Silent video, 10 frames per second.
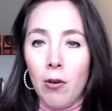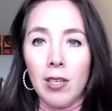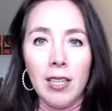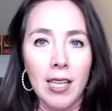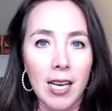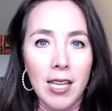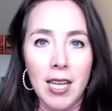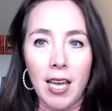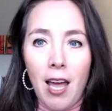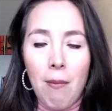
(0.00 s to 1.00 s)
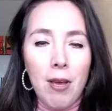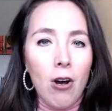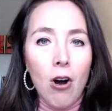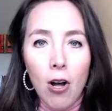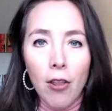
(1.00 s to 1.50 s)
cleaning the academy,
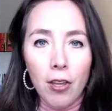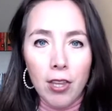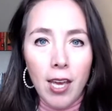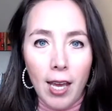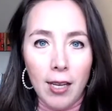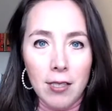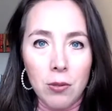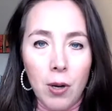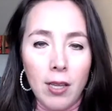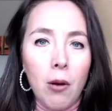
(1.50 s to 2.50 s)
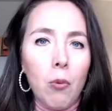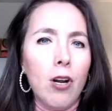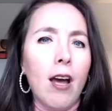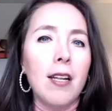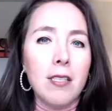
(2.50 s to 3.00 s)
all the things, right, that we're
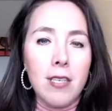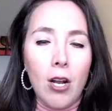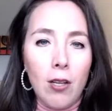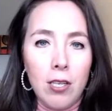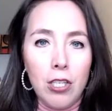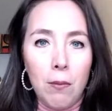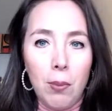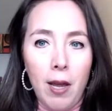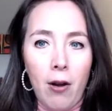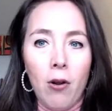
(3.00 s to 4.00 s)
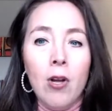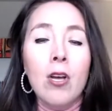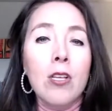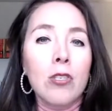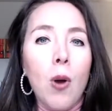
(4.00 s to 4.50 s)
not necessarily teaching piano.
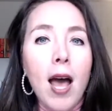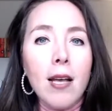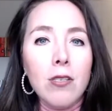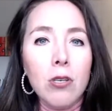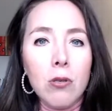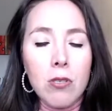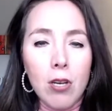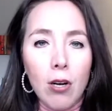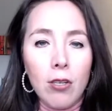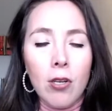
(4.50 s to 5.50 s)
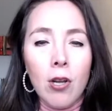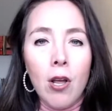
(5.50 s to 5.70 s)
So as you start